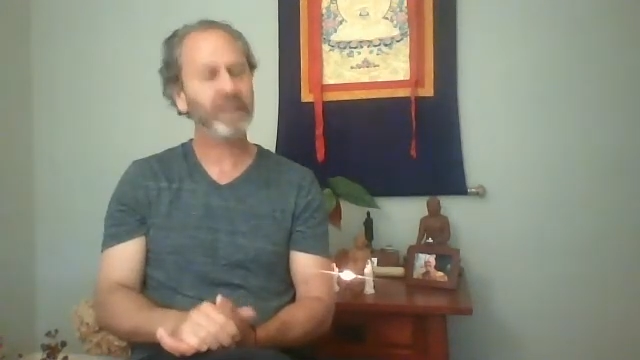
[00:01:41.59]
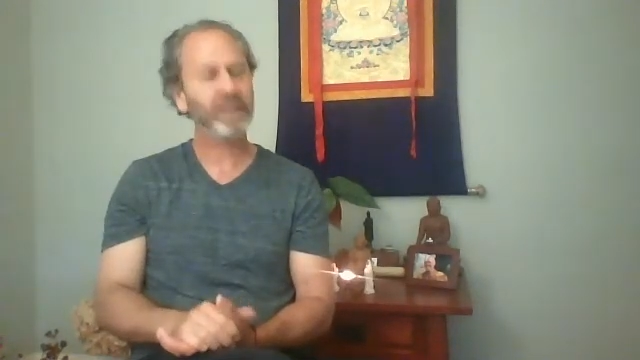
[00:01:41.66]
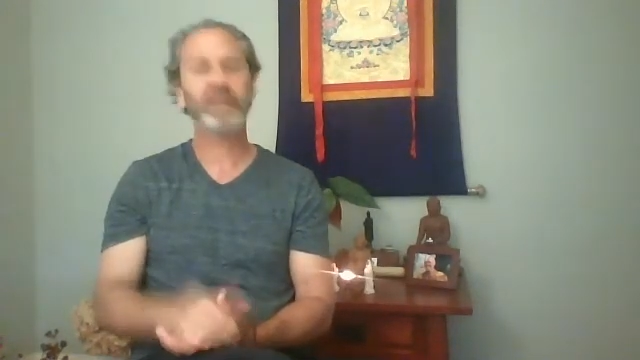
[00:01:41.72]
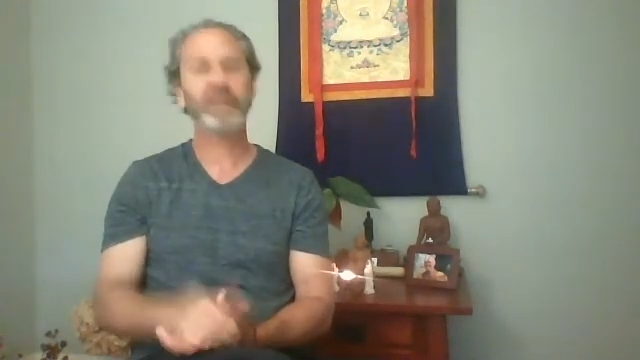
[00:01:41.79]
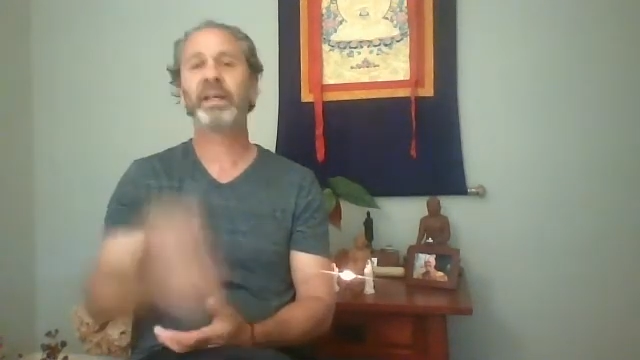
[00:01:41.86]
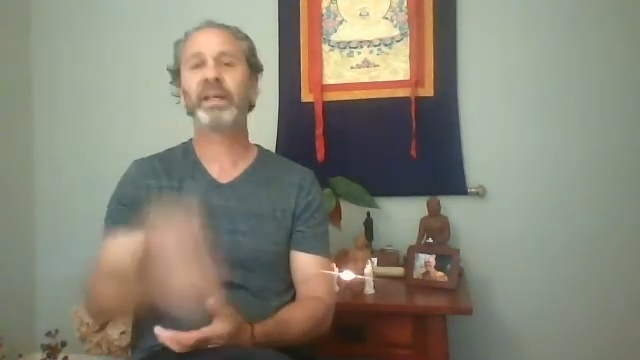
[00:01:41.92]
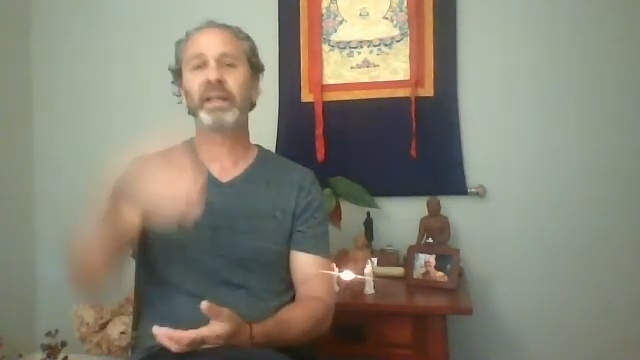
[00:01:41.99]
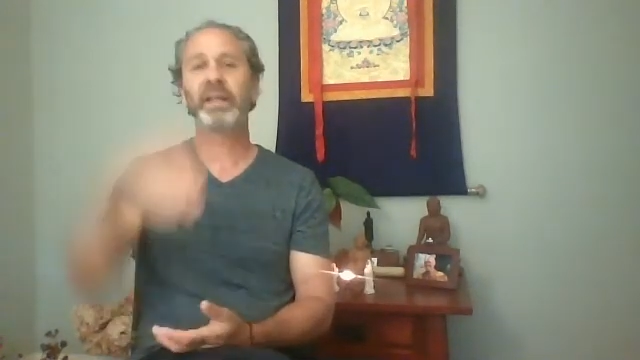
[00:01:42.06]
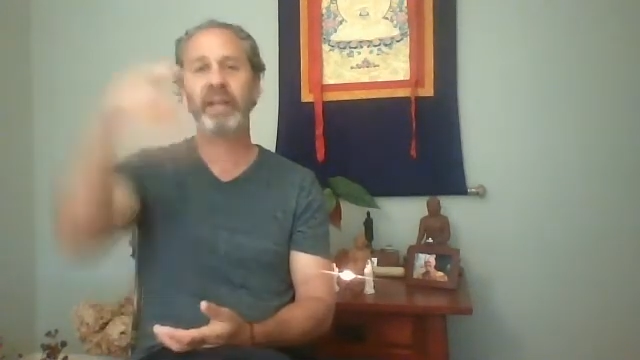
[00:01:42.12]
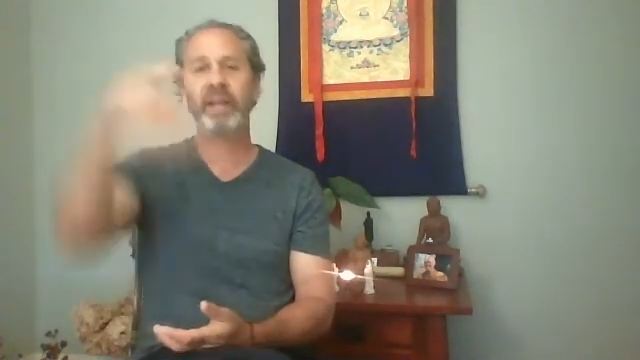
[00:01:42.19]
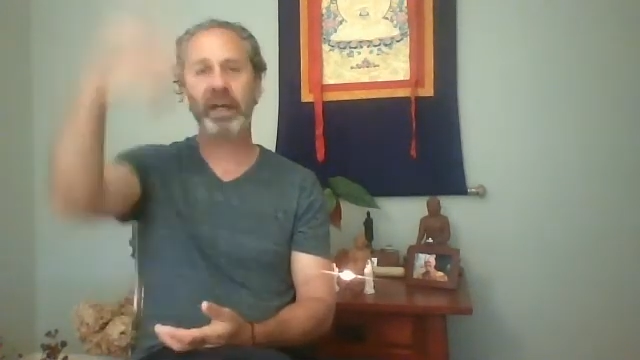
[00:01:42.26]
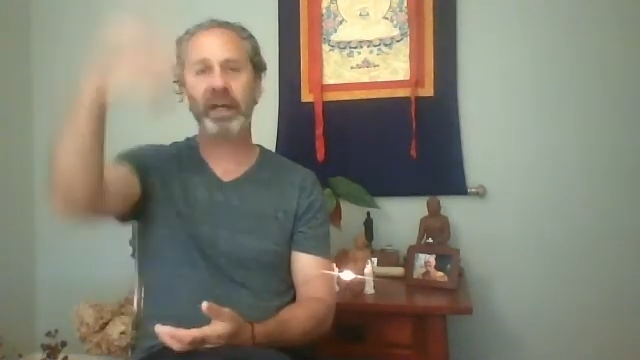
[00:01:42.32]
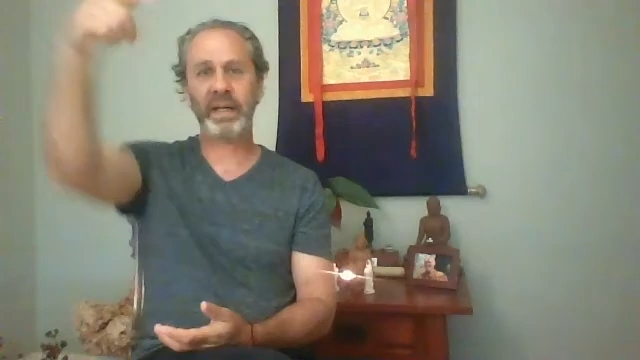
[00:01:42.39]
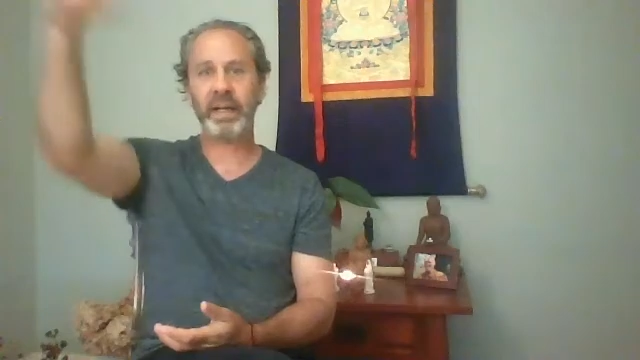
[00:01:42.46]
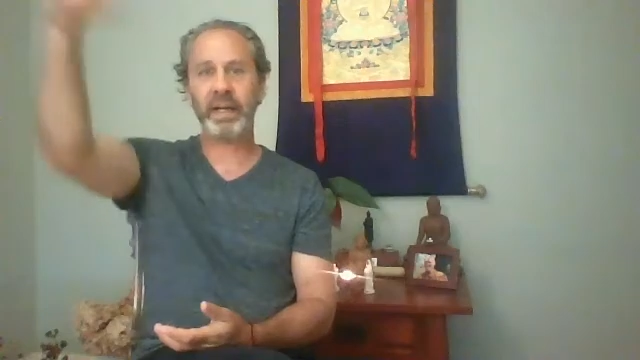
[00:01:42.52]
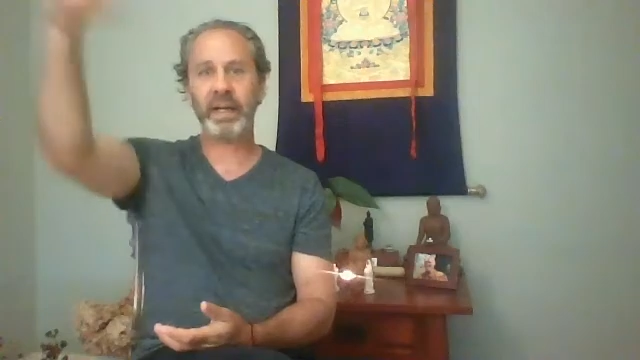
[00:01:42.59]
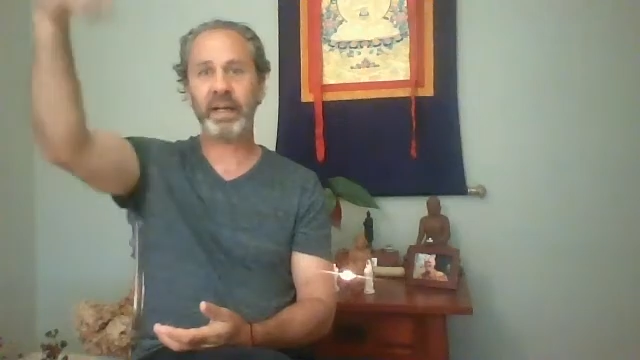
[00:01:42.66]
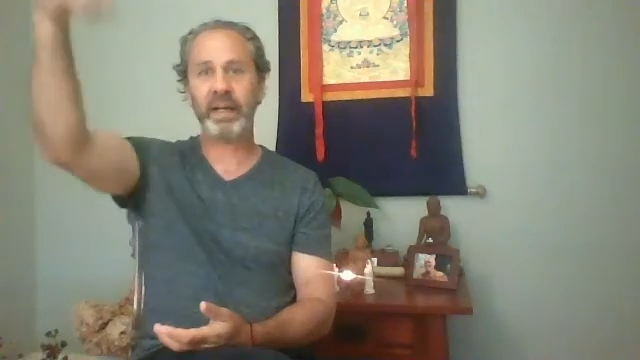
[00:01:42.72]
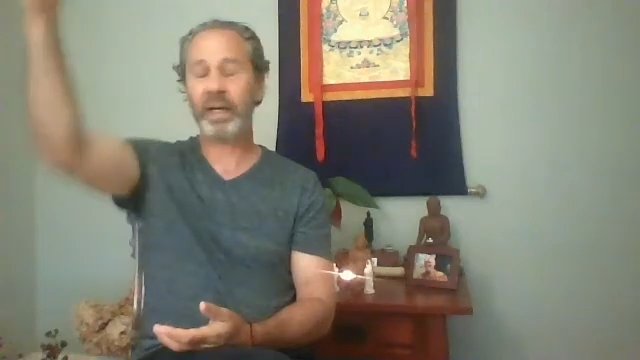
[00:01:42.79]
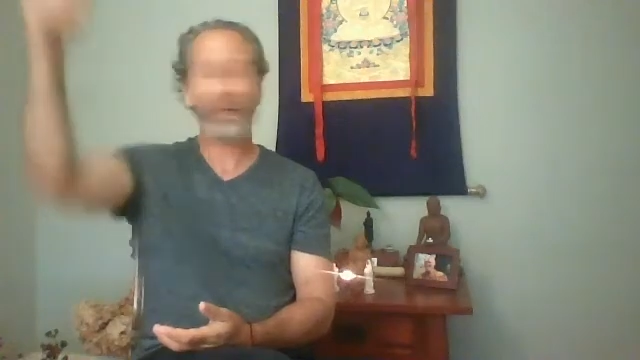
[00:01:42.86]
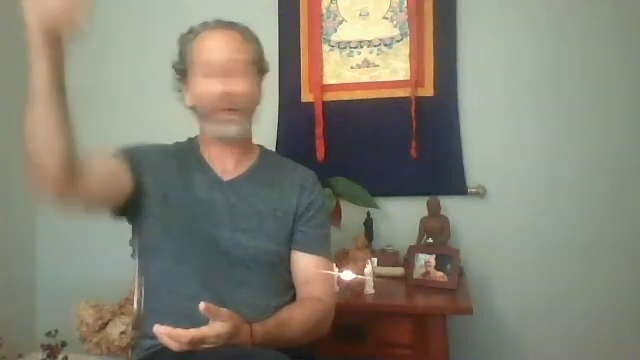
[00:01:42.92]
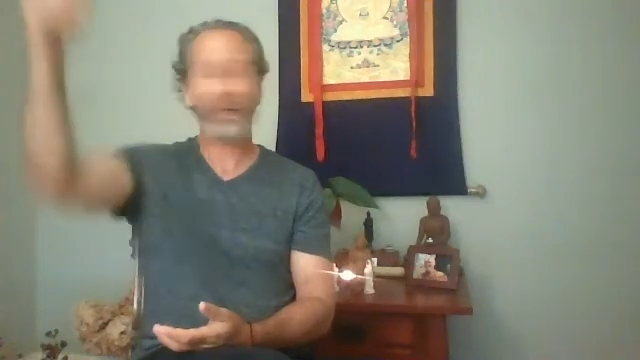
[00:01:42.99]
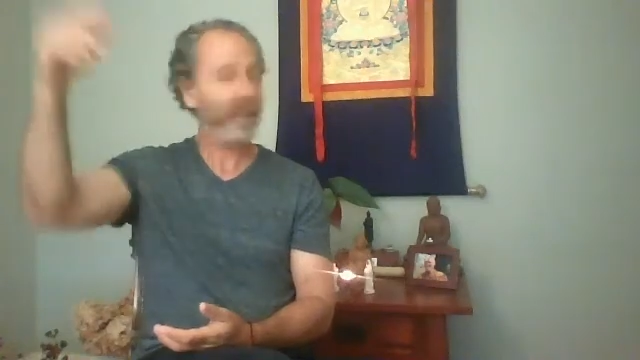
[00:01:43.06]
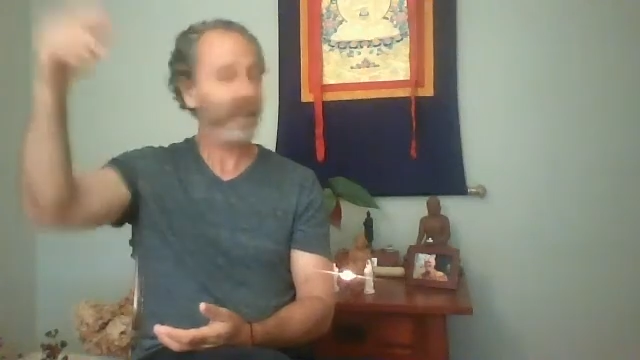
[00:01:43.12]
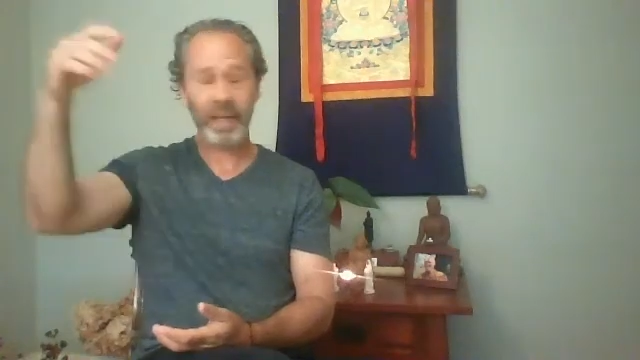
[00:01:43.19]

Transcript: And on and on and on.